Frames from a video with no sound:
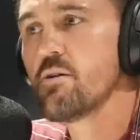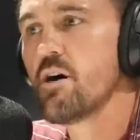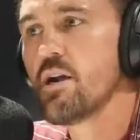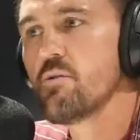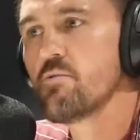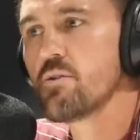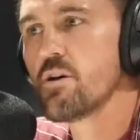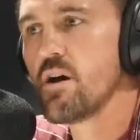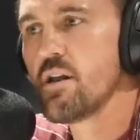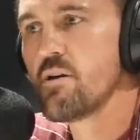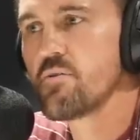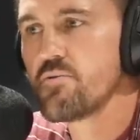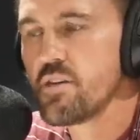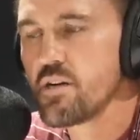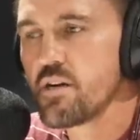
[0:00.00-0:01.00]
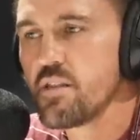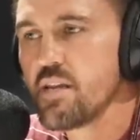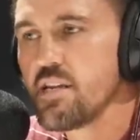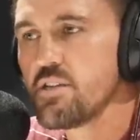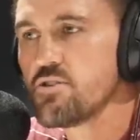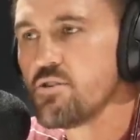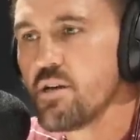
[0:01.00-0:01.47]
I don't want. I don't think I need a
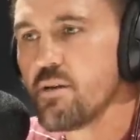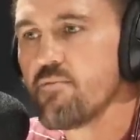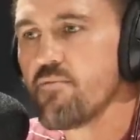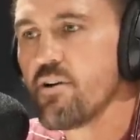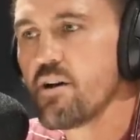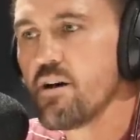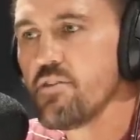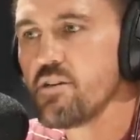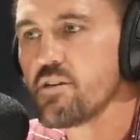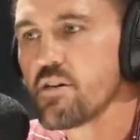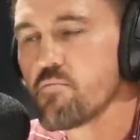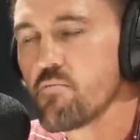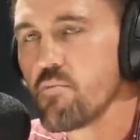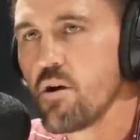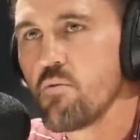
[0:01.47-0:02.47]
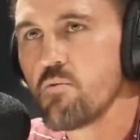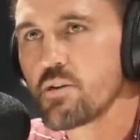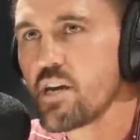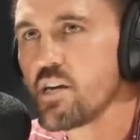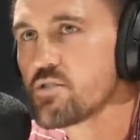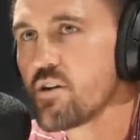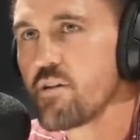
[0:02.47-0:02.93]
tune-up fight. I think I'm, i want to go
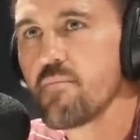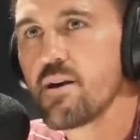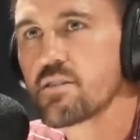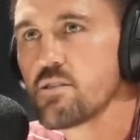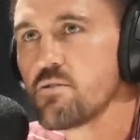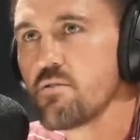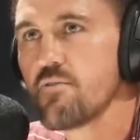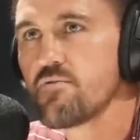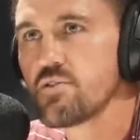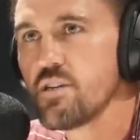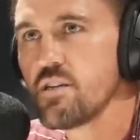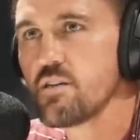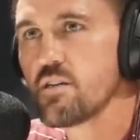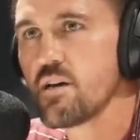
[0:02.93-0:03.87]
straight back to UFC.